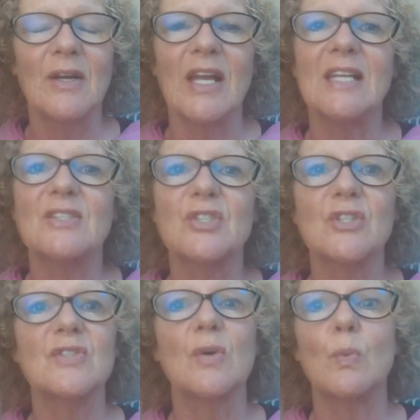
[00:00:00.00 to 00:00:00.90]
it's
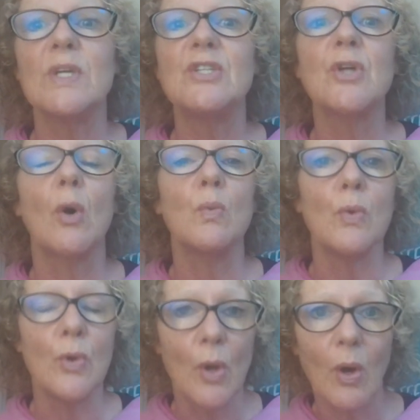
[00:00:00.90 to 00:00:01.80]
just that we don't
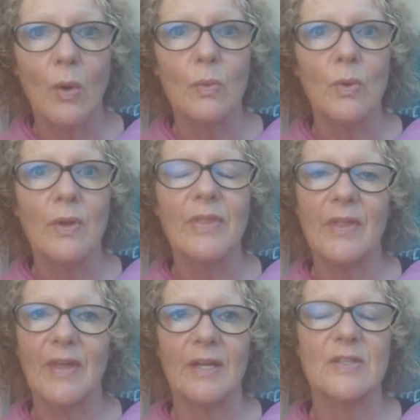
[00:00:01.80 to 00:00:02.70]
know
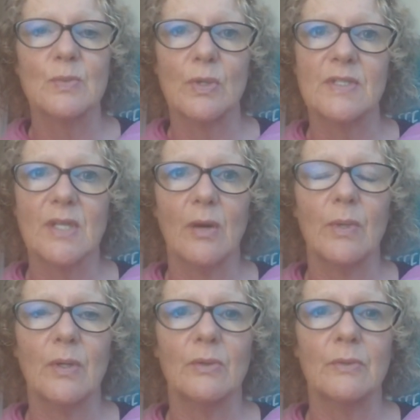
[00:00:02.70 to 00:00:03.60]
that that is what is
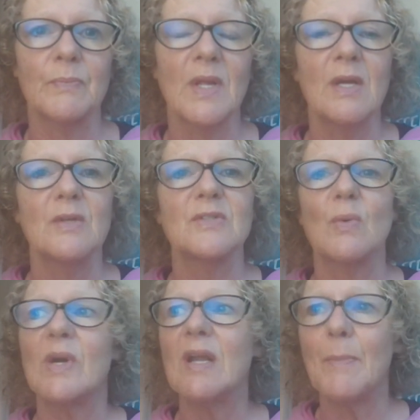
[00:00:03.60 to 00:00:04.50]
going on. So
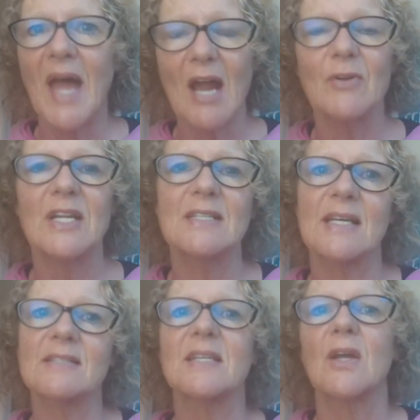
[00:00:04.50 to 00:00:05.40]
when a parent is
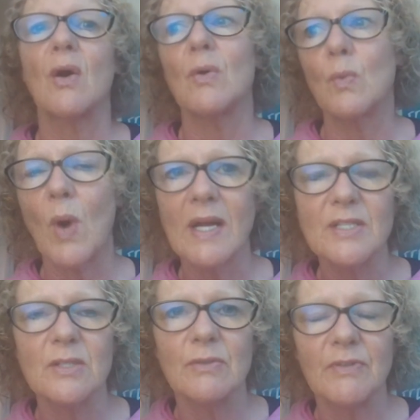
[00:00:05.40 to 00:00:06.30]
asking, Oh, why
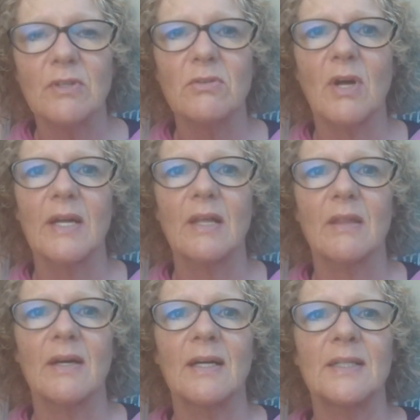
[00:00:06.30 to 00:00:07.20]
do you feel like
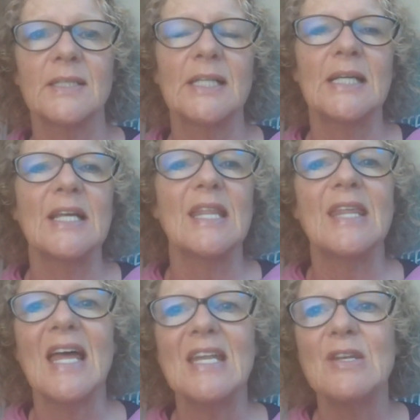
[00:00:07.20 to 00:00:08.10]
that?
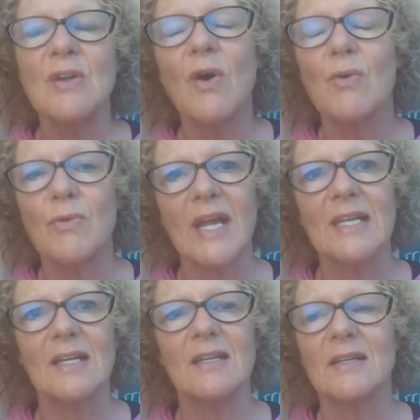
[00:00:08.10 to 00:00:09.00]
they're not
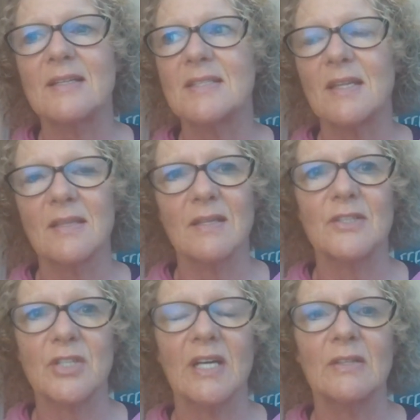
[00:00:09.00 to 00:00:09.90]
recognizing that the
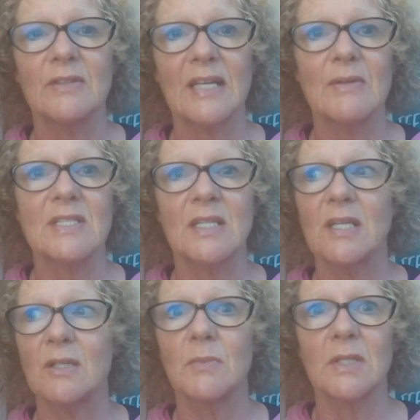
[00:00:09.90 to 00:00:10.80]
child now is
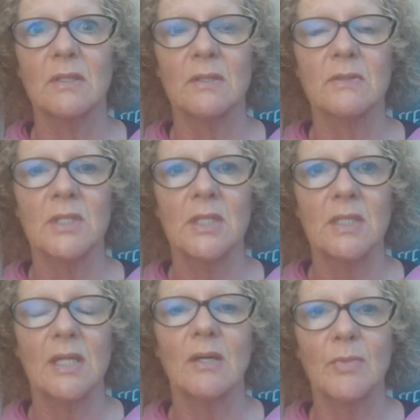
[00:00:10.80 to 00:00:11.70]
thinking, oh my God,
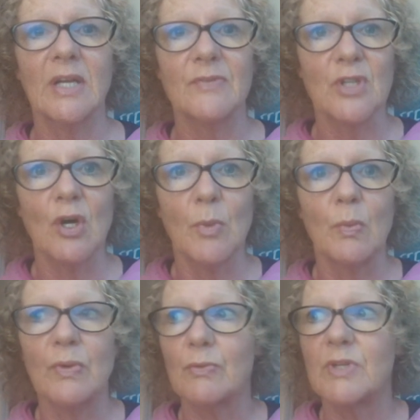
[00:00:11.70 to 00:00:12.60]
now I'm going to have to come up
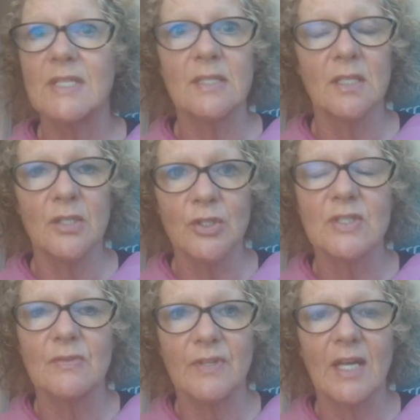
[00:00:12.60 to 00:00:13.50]
with a reason and
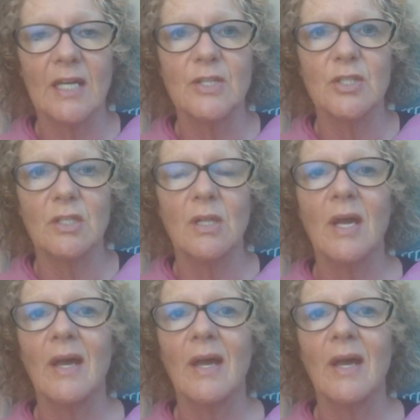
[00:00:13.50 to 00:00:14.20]
justification.